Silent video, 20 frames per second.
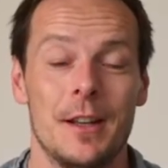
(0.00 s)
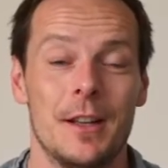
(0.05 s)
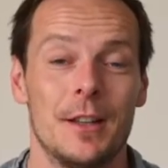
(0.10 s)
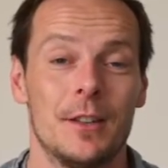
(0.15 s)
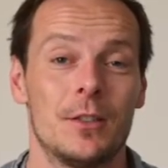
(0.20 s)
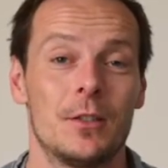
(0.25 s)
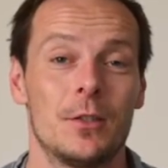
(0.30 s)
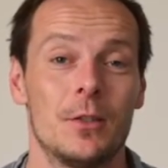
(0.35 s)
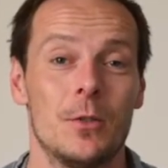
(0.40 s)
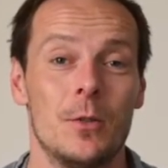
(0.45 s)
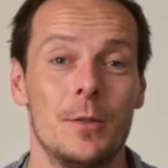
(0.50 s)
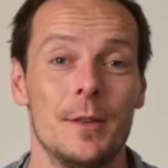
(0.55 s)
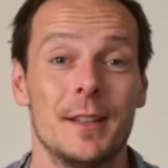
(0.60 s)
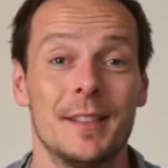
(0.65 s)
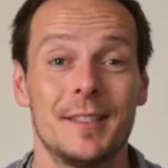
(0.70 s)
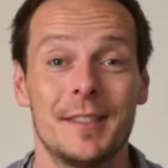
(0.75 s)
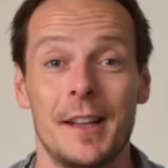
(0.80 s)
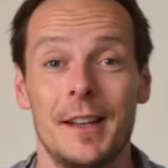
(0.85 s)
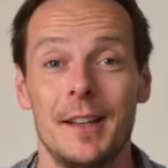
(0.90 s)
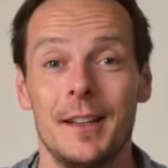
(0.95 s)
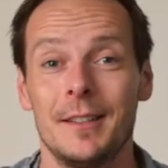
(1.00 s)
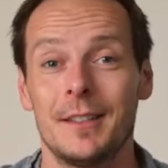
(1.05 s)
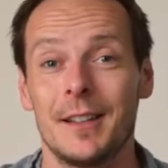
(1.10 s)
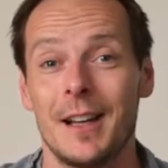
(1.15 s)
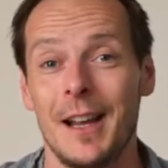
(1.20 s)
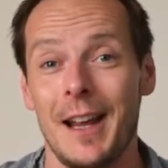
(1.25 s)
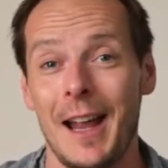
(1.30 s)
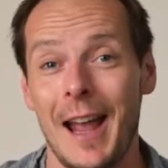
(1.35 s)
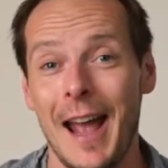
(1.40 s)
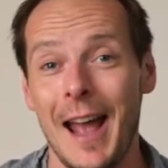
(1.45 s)
So the settings
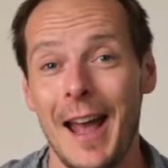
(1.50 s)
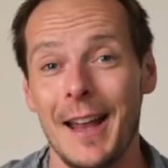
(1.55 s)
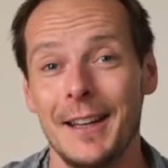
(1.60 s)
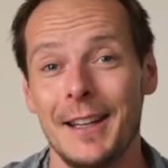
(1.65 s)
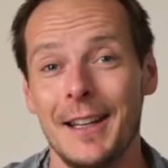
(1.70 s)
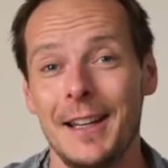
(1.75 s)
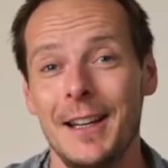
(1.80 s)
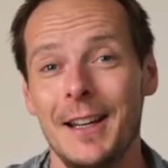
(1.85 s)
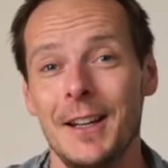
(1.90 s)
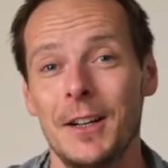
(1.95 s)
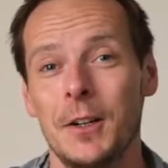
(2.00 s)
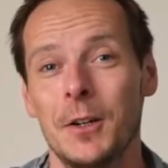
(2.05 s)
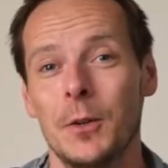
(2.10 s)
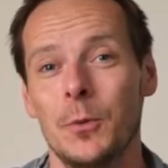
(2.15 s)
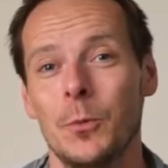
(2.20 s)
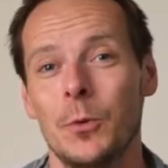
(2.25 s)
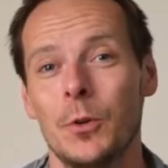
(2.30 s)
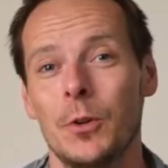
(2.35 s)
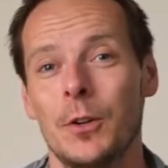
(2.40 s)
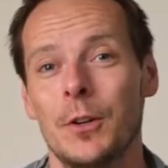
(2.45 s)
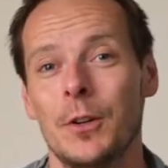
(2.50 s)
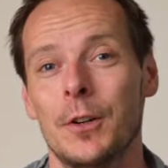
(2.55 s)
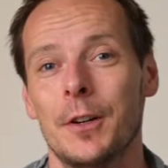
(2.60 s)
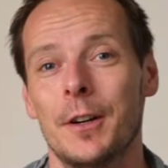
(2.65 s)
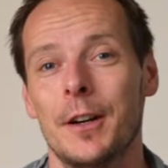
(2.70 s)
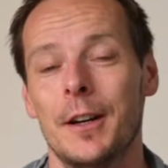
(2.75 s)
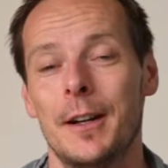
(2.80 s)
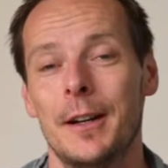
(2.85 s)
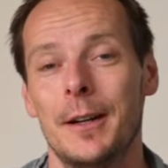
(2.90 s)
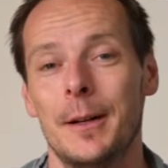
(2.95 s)
I had here were
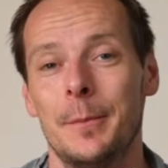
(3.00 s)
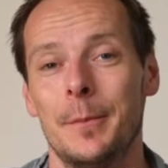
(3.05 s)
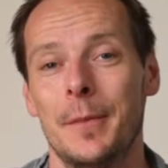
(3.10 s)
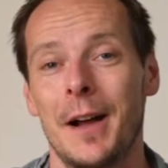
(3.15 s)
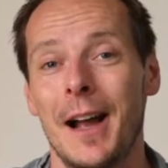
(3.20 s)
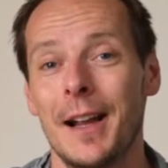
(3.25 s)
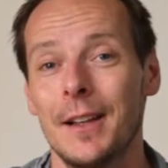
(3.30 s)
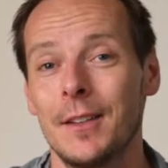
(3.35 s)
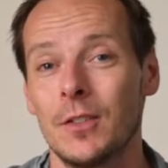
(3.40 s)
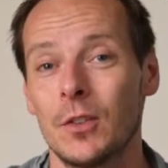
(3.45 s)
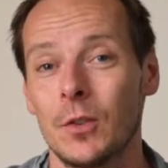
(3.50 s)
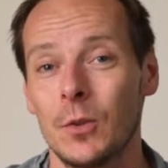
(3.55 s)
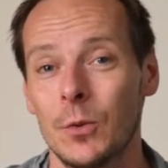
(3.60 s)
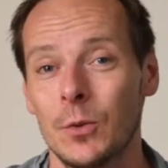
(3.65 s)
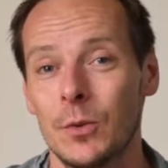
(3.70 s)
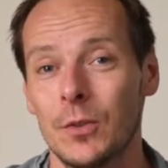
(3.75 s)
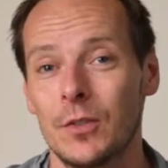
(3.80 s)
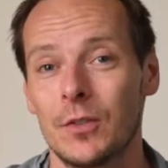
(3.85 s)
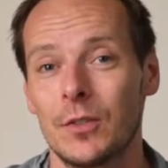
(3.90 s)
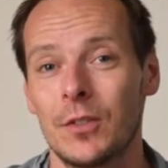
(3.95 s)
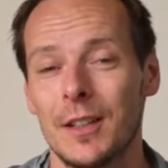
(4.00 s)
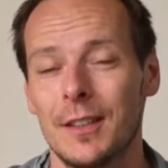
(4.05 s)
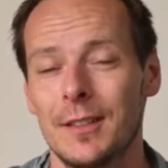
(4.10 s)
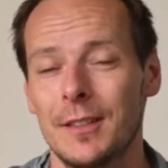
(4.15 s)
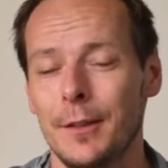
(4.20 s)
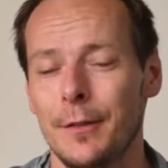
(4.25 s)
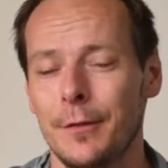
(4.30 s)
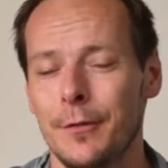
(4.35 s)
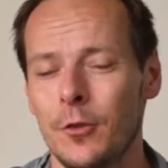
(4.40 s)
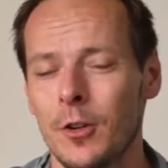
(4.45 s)
ISO
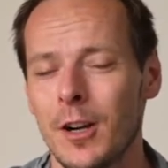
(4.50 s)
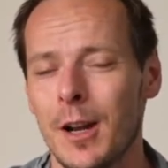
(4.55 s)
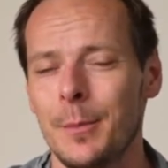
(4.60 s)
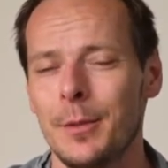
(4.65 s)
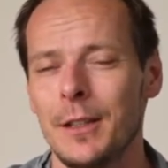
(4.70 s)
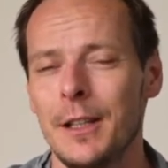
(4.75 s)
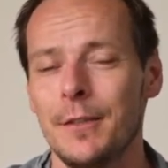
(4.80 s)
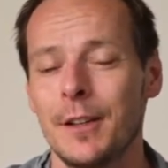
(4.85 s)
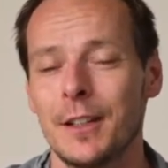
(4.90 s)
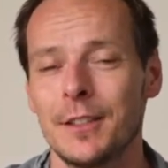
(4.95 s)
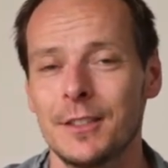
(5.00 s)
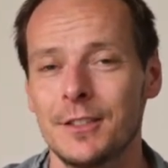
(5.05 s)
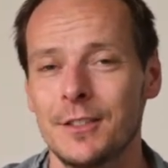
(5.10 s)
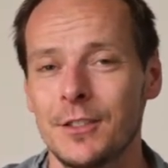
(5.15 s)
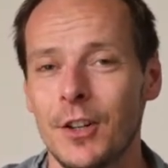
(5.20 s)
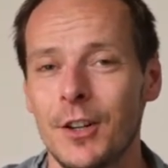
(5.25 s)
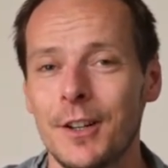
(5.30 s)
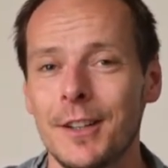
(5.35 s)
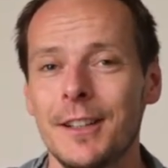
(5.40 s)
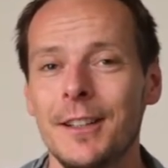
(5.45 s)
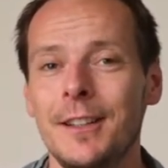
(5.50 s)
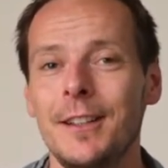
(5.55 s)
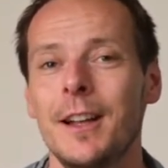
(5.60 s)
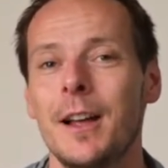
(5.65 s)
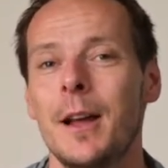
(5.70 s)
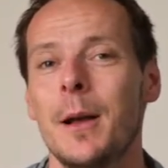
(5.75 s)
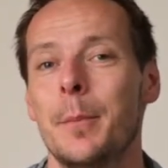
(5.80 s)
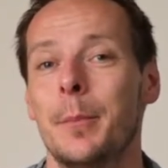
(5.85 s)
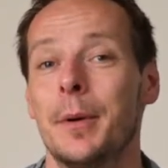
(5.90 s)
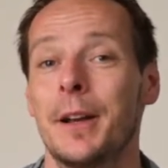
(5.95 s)
64, I believe I started,
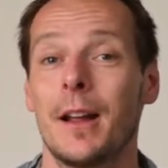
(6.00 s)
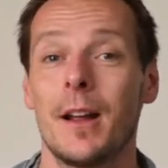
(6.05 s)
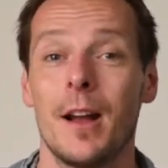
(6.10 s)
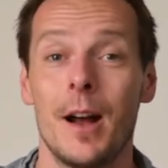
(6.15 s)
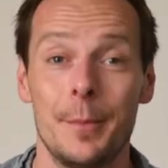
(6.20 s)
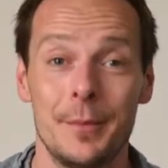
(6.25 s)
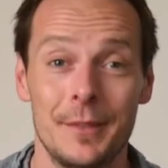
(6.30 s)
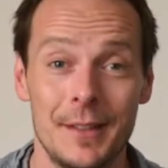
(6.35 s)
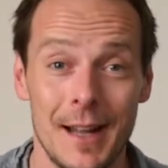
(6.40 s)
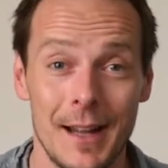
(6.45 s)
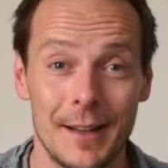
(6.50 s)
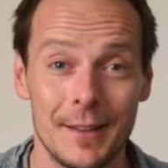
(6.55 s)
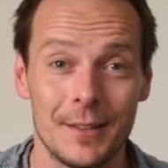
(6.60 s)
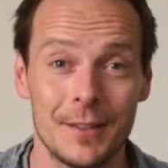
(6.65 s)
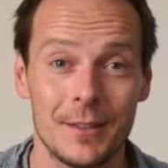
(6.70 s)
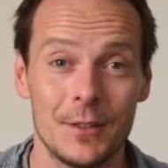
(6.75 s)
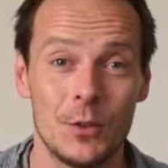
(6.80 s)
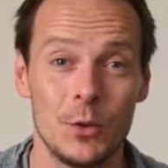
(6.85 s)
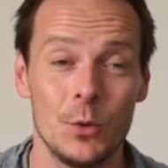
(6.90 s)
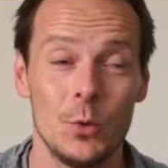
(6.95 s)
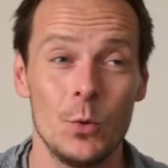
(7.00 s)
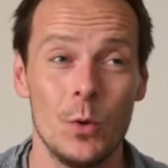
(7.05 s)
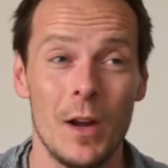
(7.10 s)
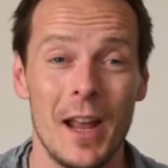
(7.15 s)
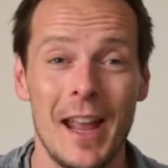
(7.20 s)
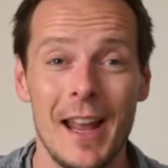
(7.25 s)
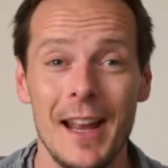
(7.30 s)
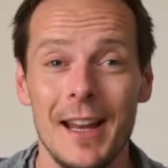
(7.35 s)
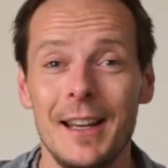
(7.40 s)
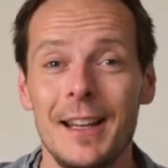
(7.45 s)
but I upped that to
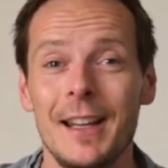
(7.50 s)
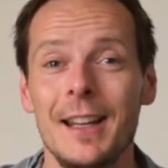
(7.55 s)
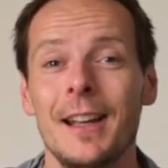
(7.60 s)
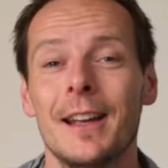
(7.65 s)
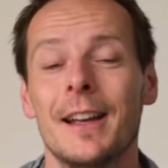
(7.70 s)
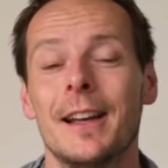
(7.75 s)
80